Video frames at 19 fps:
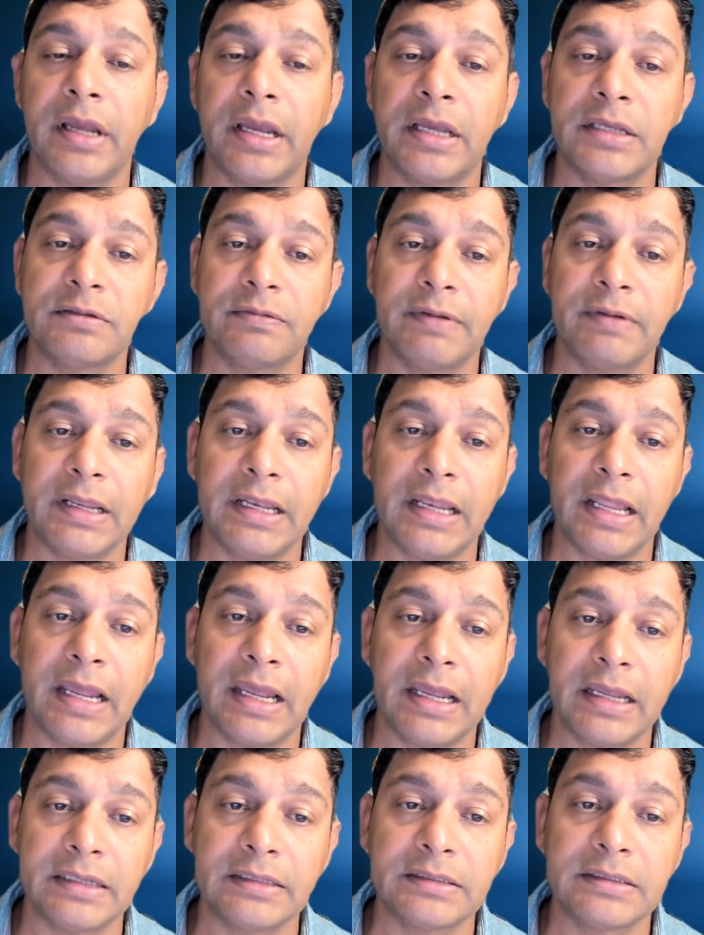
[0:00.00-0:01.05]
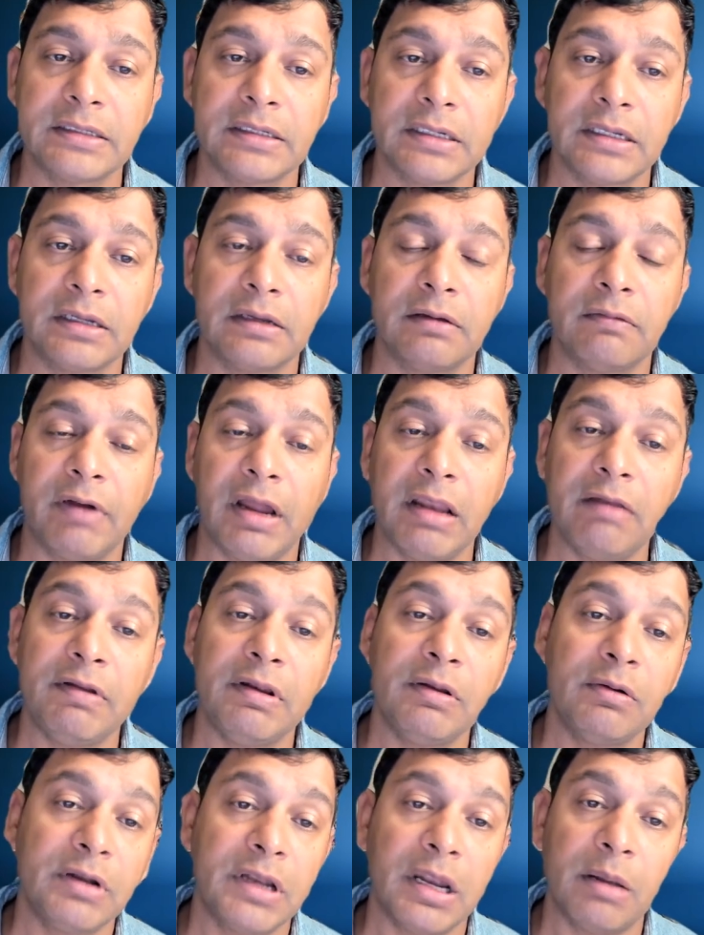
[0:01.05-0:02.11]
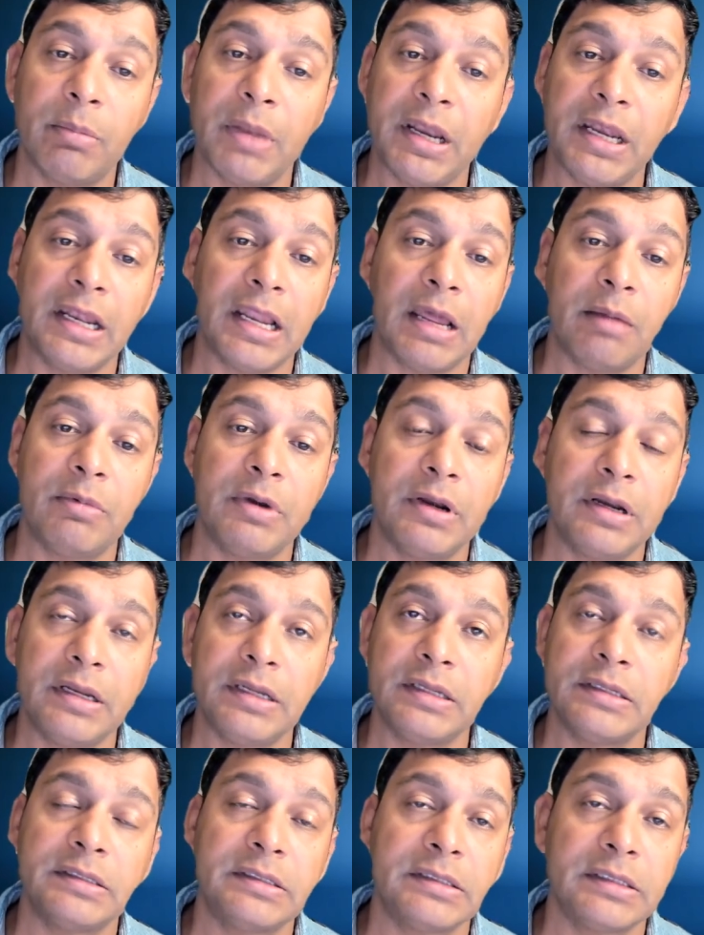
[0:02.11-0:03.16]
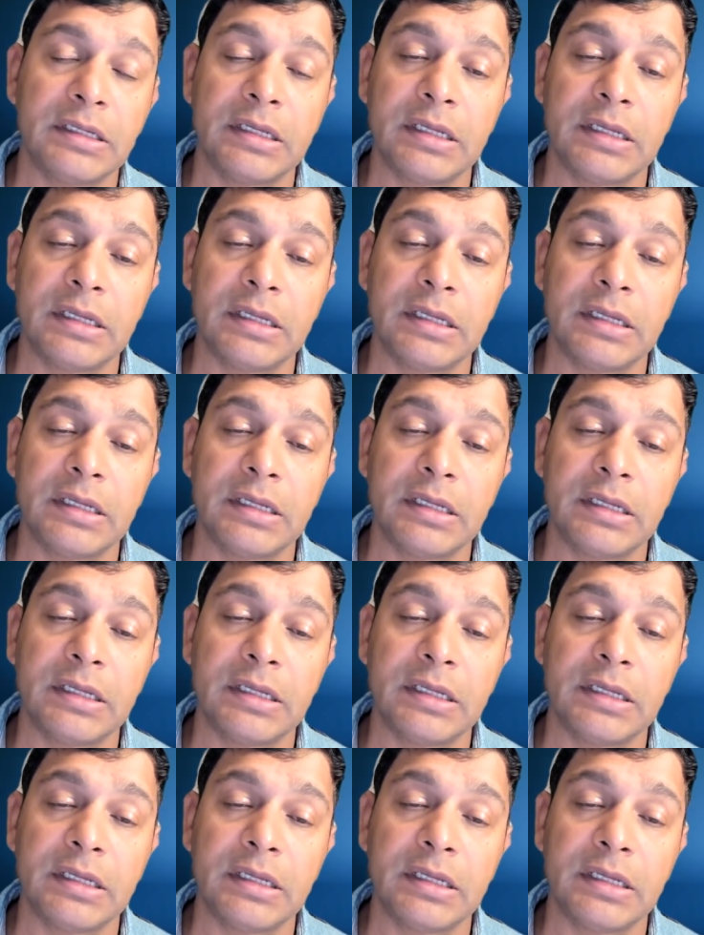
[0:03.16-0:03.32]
as well as while we looked at many libraries